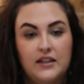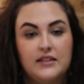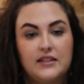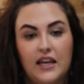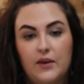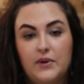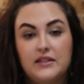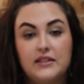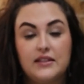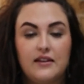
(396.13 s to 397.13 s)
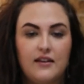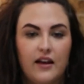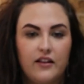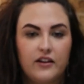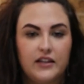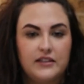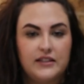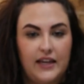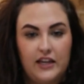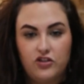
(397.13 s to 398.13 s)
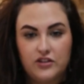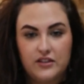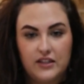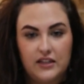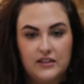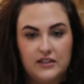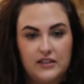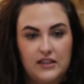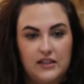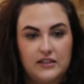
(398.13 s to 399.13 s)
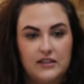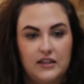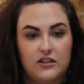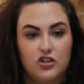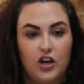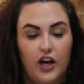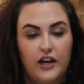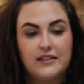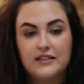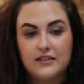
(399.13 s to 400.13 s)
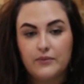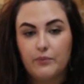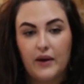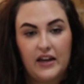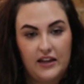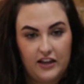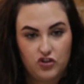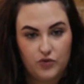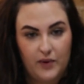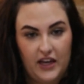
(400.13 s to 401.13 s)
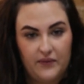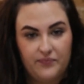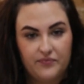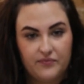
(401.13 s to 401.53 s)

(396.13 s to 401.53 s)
Scabies is another contagious skin disease that is caused by an itch mite.